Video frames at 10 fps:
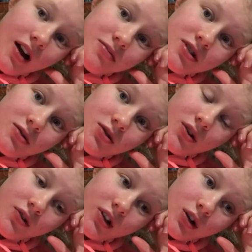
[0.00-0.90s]
I'm still
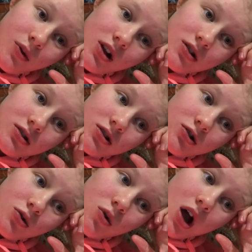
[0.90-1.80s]
doing really well at
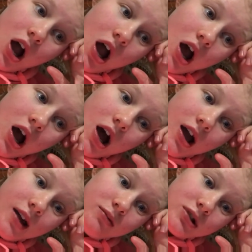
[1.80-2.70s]
school.
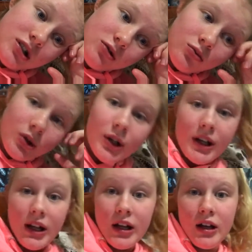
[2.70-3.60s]
I'm still
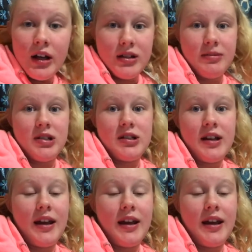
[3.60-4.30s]
working as much as I